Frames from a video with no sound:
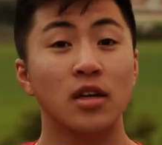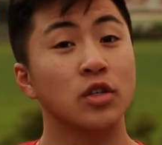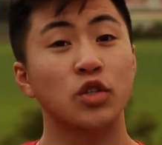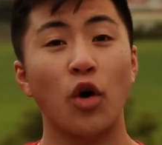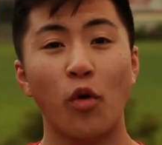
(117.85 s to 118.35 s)

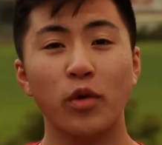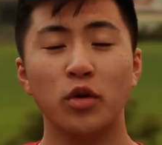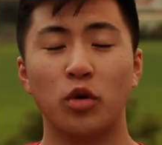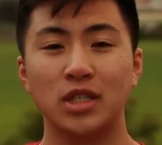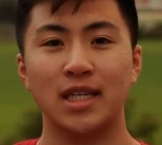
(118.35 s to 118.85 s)
So over the
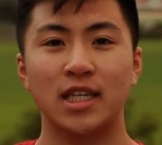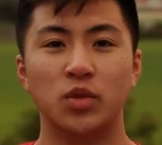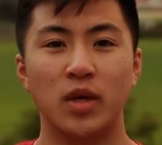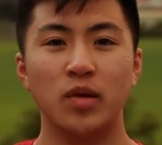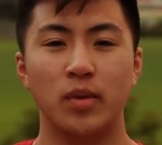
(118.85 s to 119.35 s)
course of next
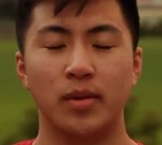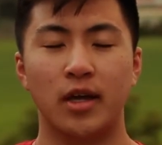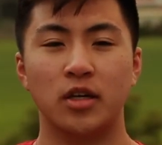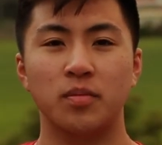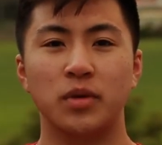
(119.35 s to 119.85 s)
week, we plan
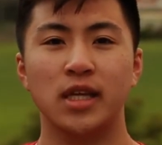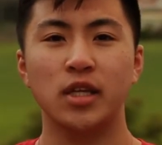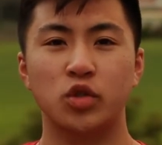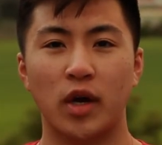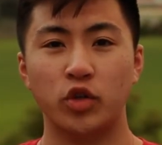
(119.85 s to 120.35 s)
on completing
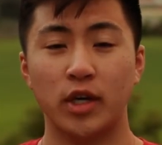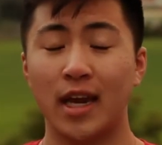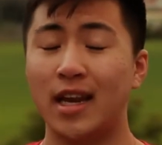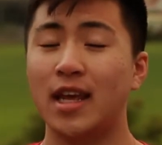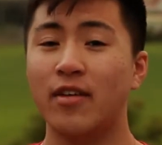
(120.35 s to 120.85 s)
the drivetrain
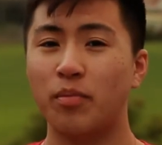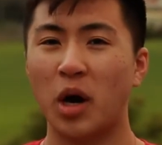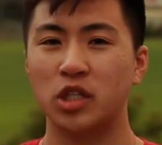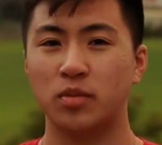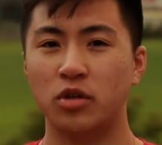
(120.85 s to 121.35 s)
and, if
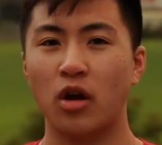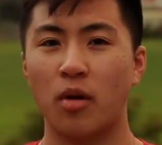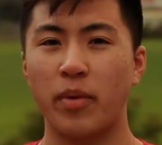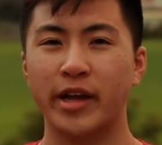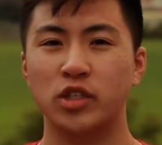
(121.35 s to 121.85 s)
possible, our
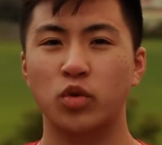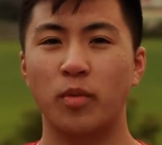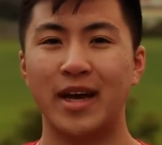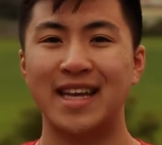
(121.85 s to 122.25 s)
practice robot